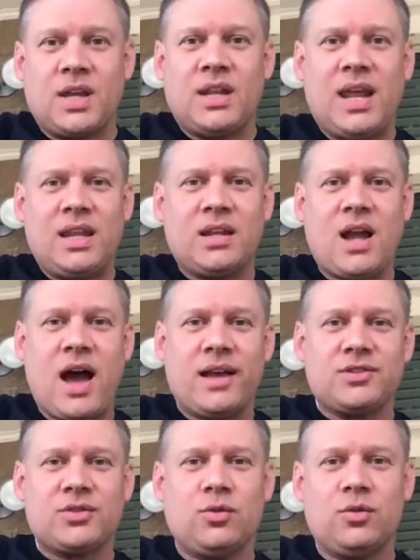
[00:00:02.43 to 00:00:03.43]
Canadian high
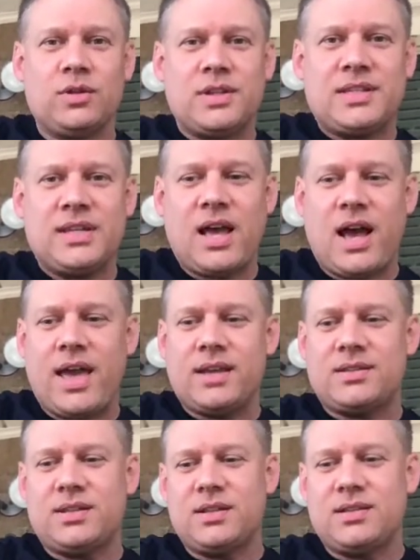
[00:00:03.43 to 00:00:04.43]
school and
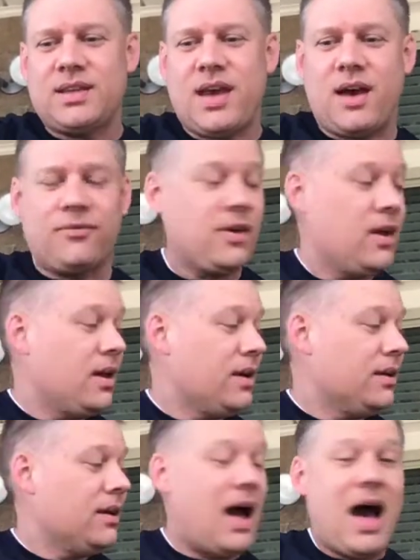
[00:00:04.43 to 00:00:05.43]
CISD staff.
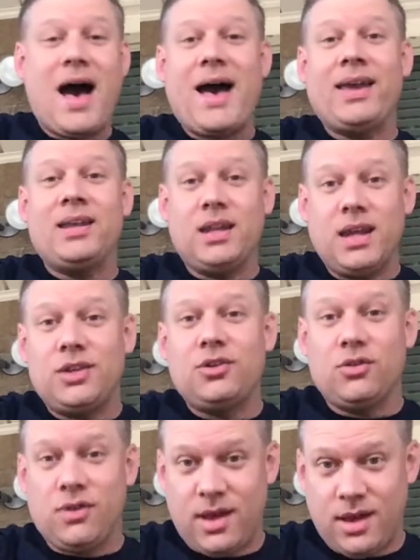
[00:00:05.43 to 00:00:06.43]
I need
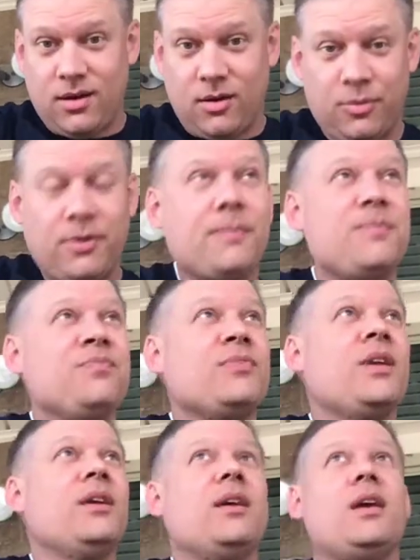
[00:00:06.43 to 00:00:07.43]
your help.
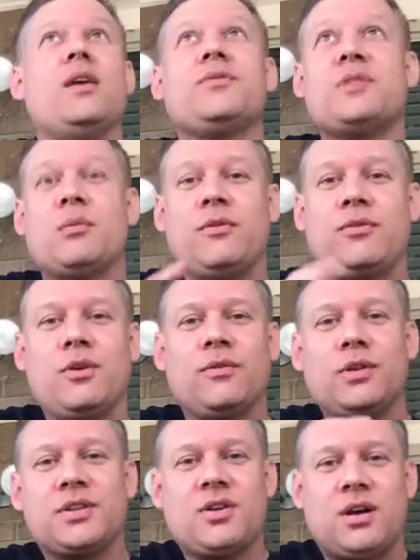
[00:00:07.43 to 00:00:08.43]
If some of you have
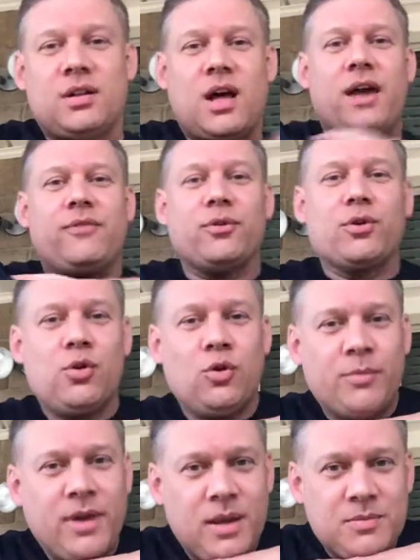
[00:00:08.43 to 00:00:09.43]
looked online for cool
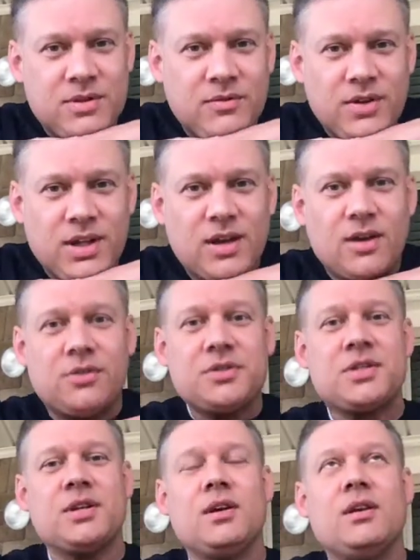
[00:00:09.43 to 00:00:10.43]
memes and
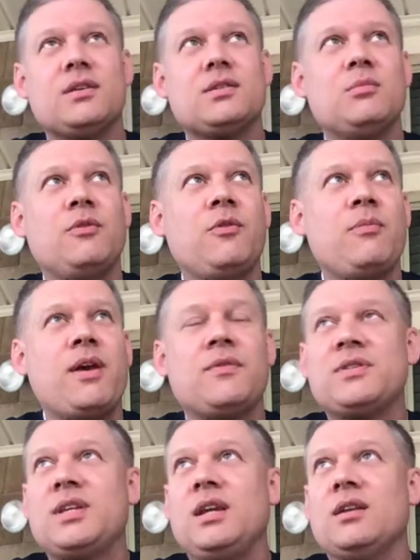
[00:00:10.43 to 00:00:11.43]
videos, some of you may have
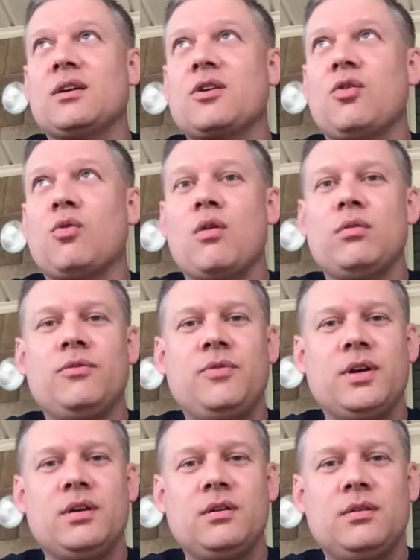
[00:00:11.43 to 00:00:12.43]
seen a
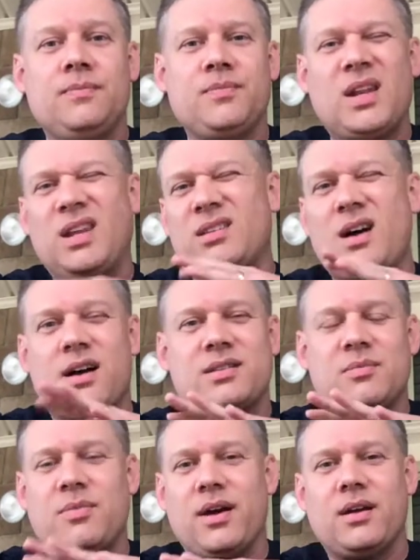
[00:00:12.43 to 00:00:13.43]
Coronaville, and he talks
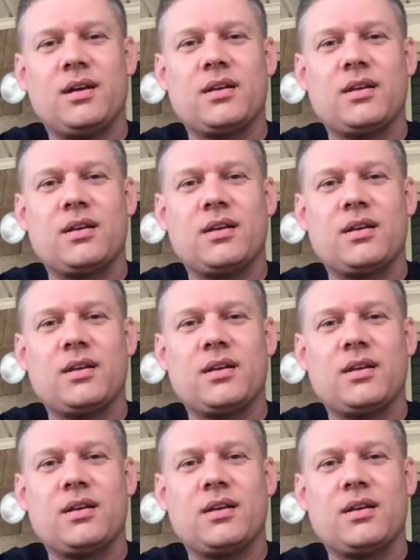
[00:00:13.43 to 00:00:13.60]
about